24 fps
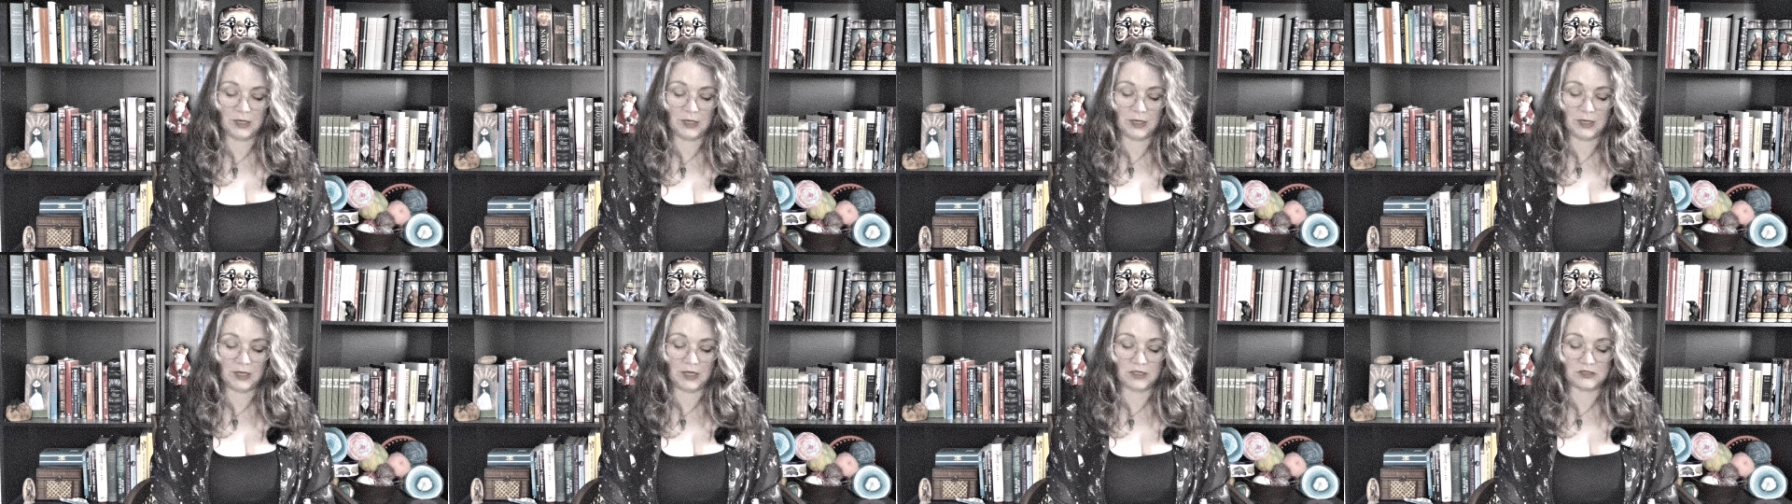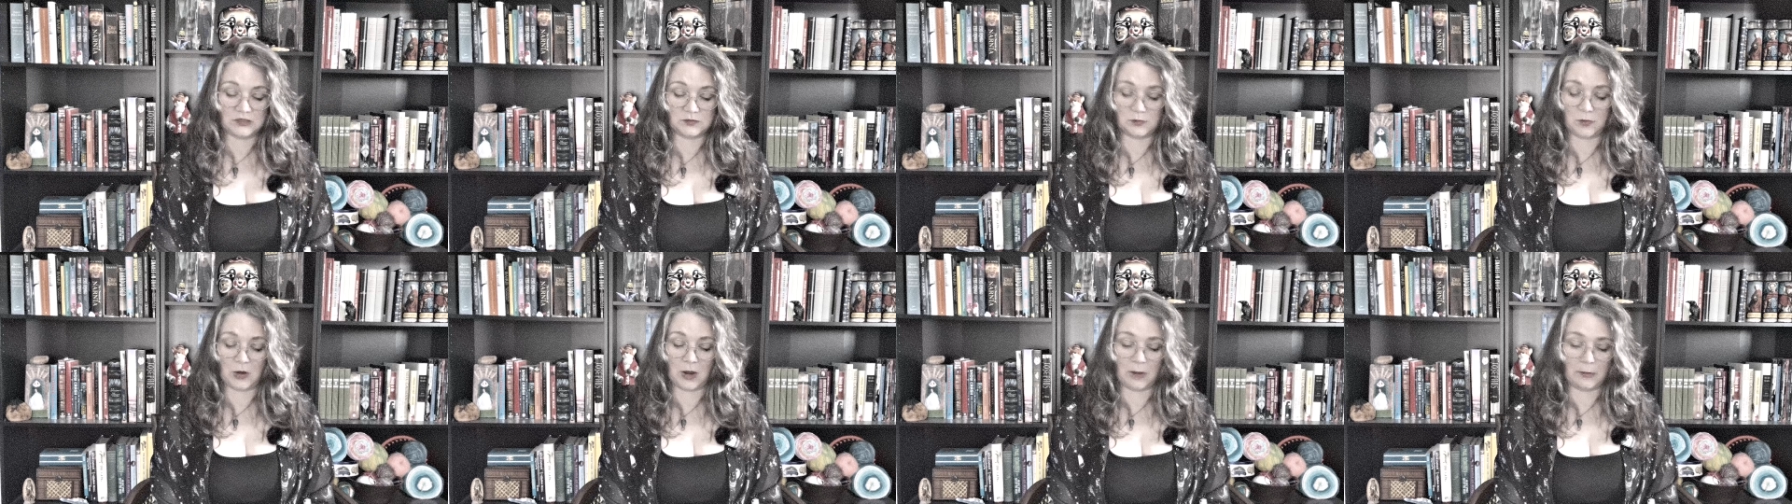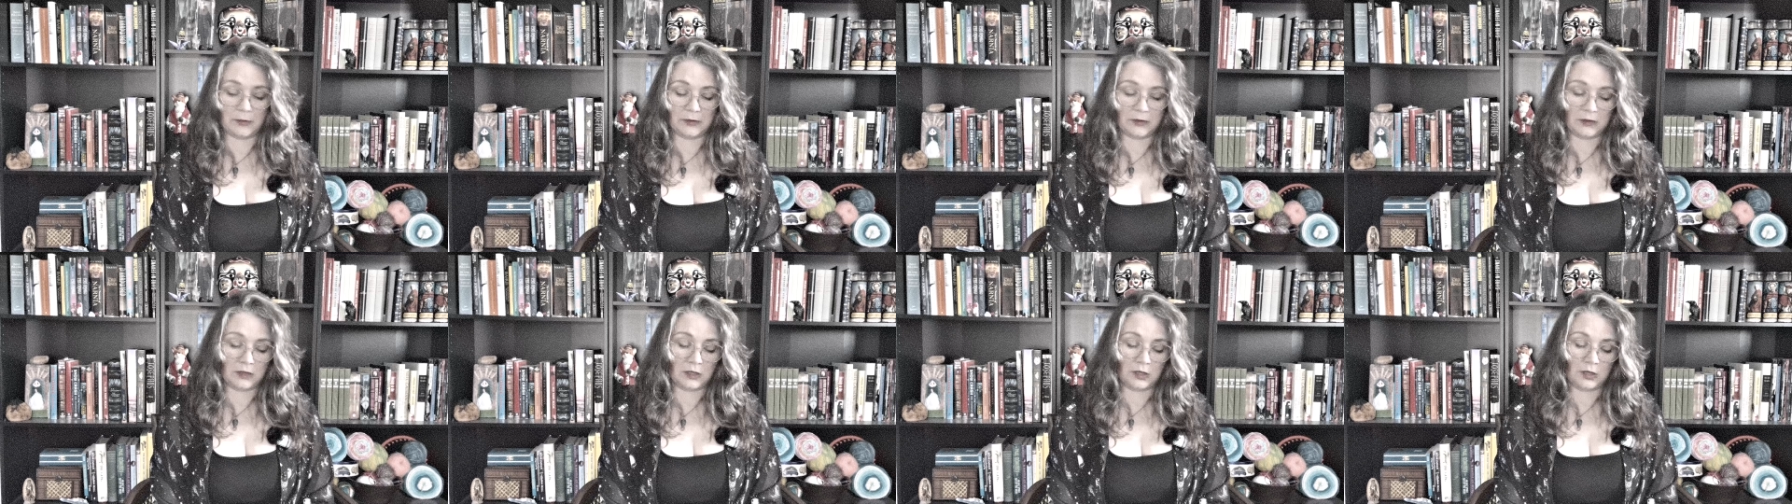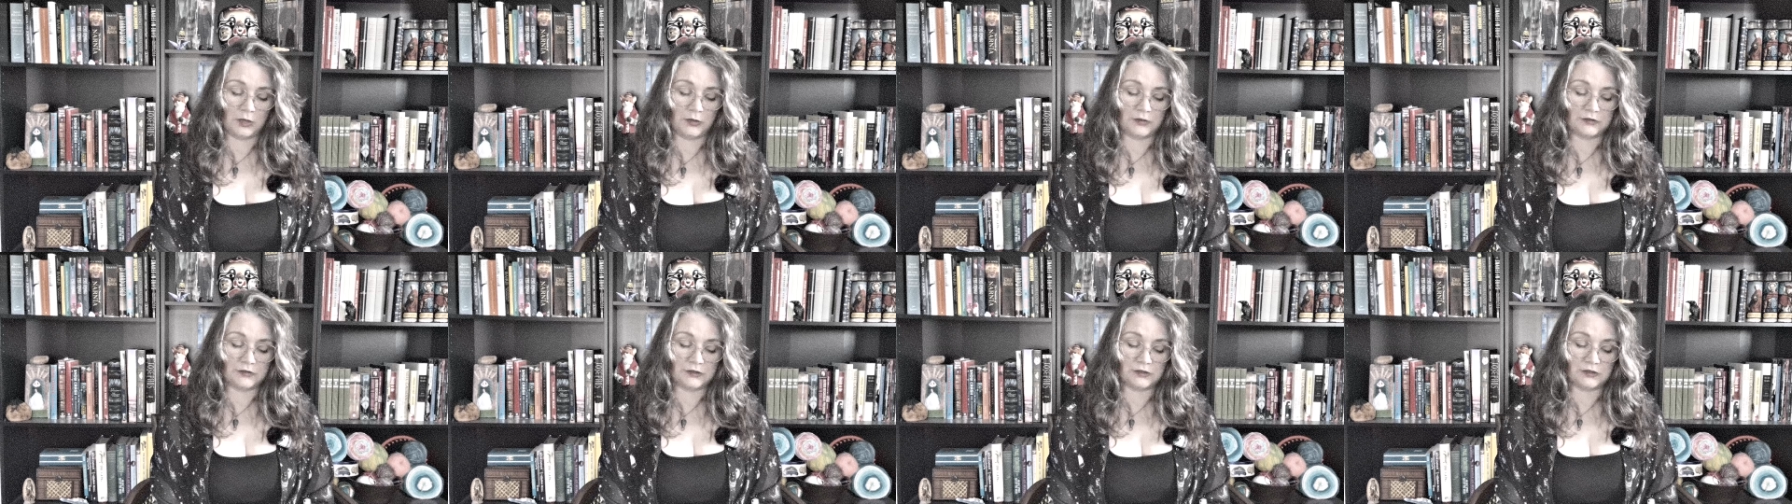It's probably the
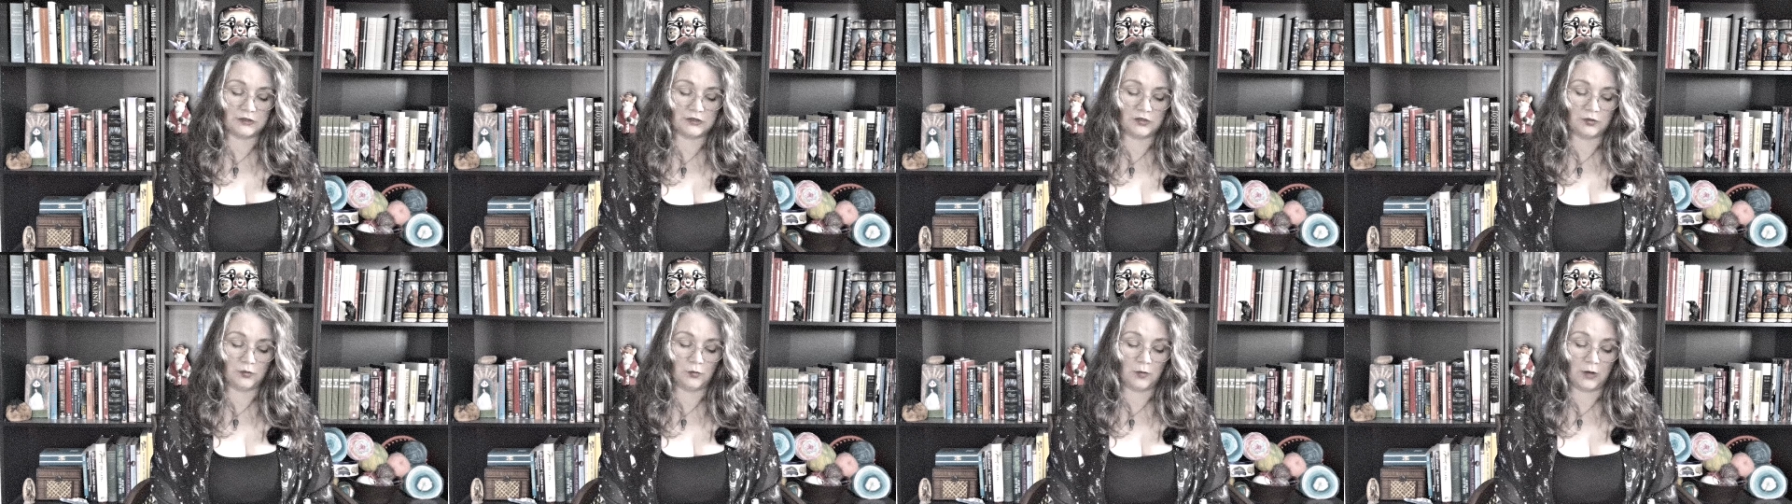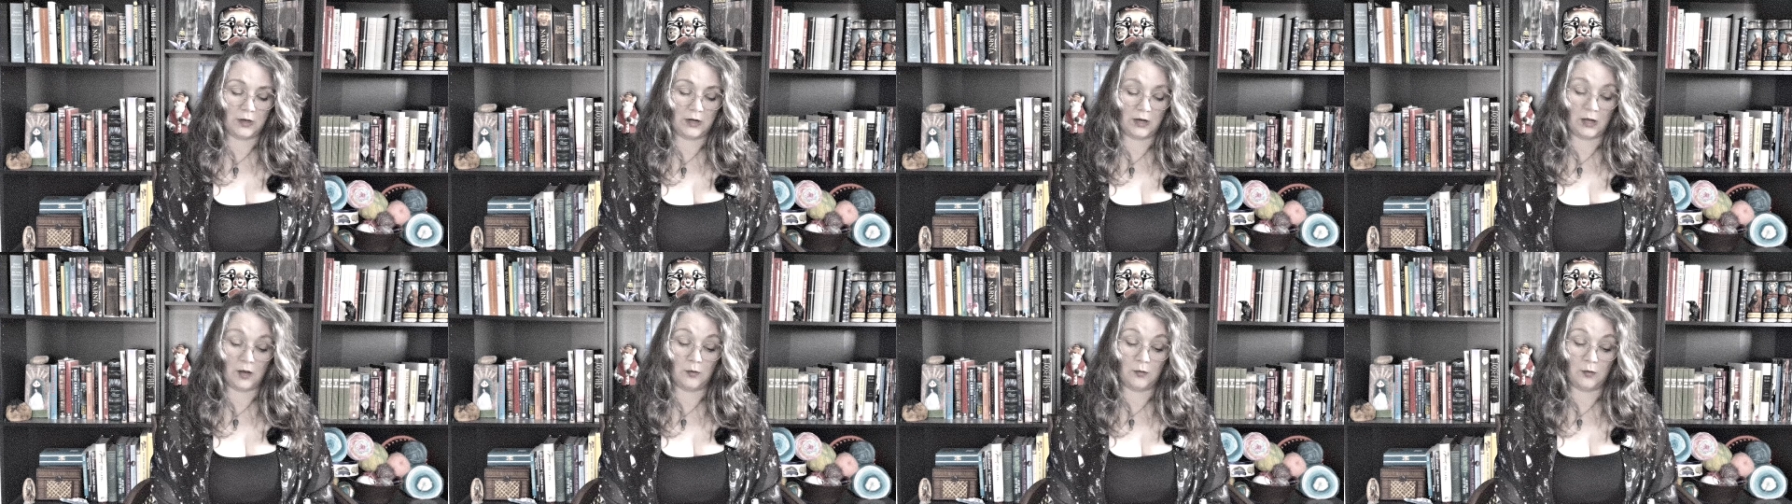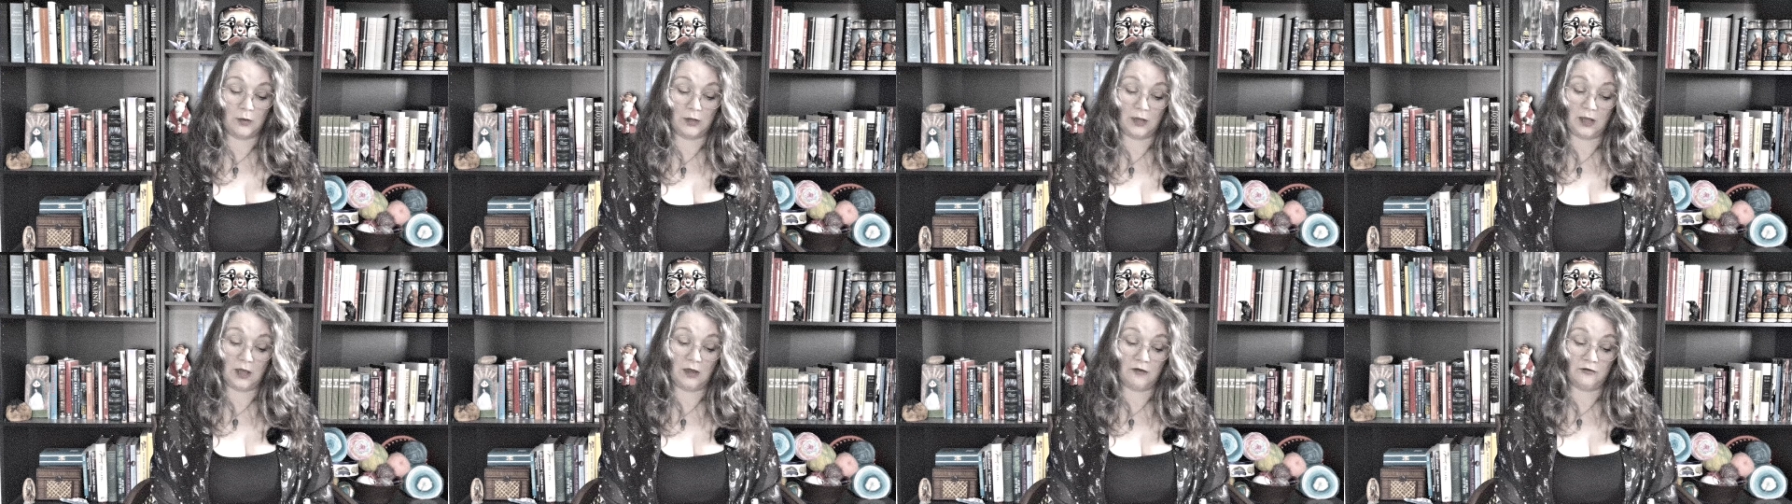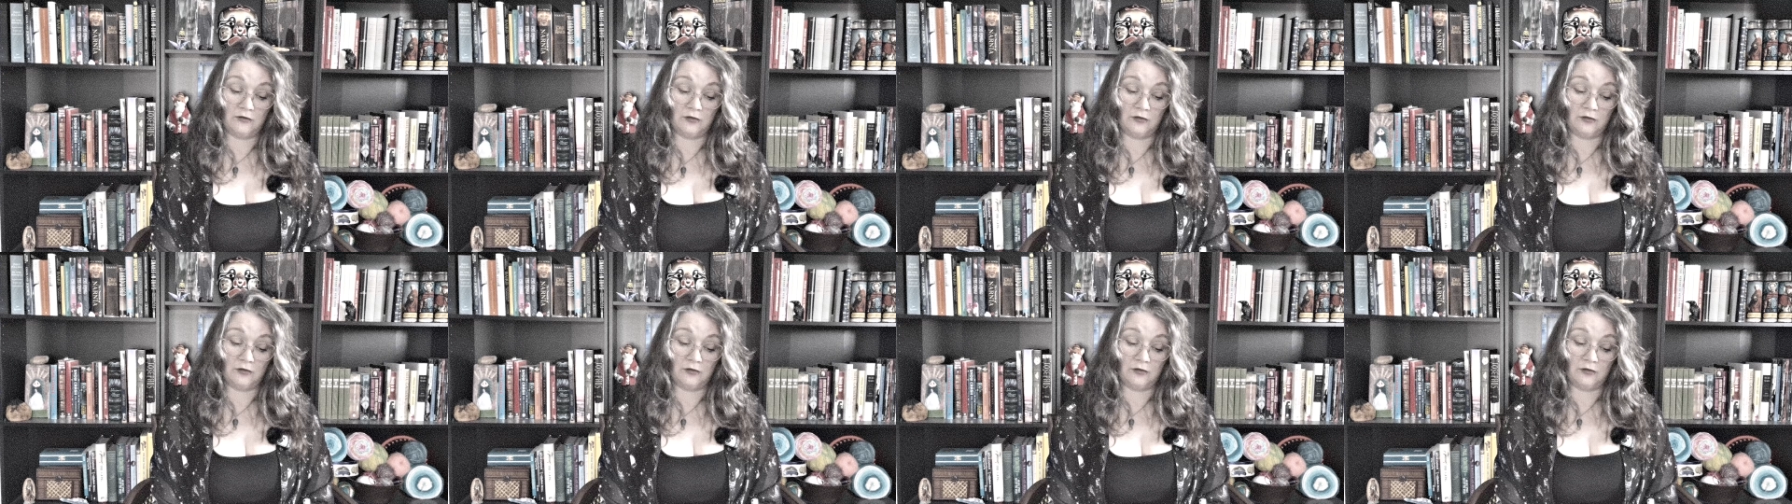closest to one I will get